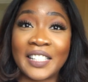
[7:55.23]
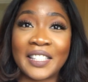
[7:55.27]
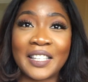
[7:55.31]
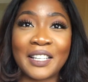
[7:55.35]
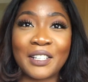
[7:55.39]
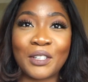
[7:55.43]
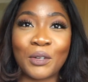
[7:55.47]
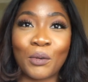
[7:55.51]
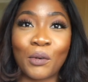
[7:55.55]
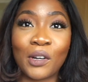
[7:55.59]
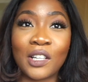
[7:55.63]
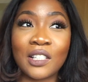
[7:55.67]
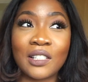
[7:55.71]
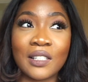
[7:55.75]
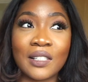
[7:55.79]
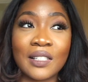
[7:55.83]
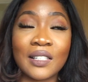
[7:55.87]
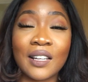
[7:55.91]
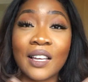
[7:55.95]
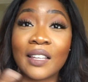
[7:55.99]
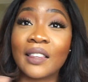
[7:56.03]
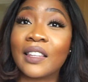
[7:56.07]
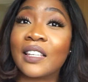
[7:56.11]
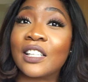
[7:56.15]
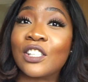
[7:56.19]
situations
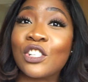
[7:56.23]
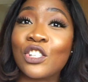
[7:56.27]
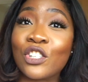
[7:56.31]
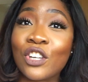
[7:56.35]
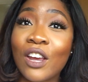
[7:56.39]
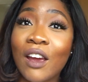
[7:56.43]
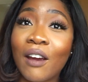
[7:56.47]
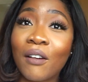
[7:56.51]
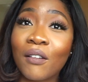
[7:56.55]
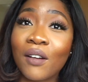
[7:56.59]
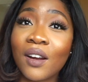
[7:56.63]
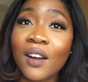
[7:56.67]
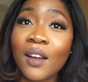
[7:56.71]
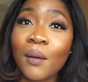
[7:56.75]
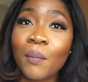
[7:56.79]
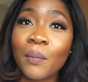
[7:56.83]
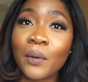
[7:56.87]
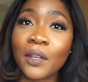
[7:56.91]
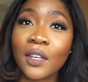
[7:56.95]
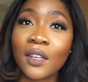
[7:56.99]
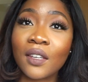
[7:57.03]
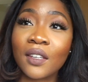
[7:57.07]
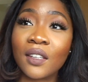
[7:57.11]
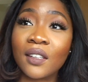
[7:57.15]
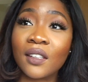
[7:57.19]
like this, share it,
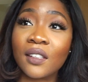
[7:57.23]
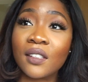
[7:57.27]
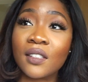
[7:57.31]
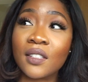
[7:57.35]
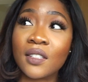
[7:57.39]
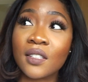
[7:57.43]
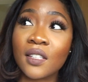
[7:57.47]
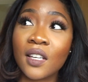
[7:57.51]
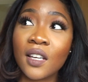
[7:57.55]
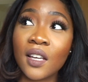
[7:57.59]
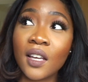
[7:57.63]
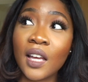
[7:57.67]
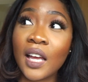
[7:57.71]
because